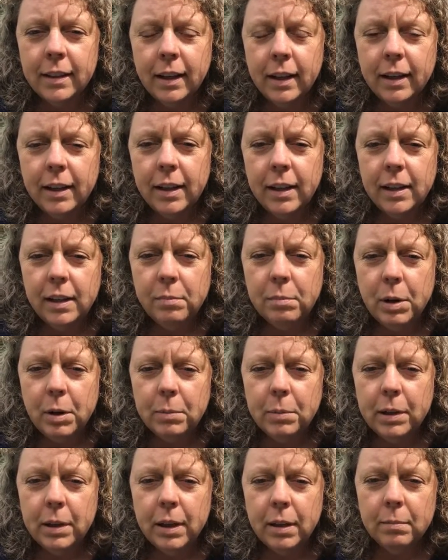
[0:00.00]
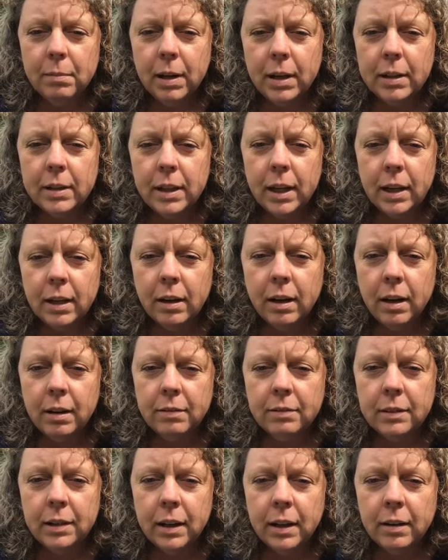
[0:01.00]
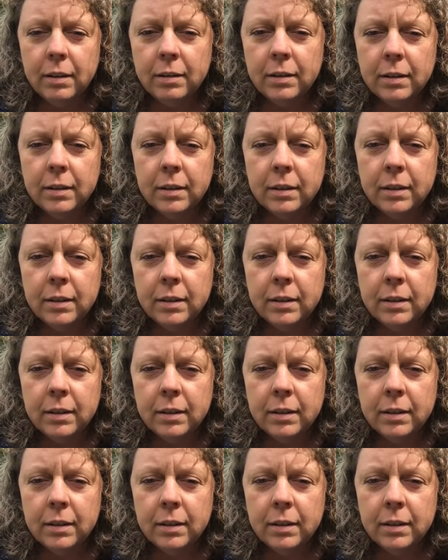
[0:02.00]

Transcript: At any moment, he may take off now.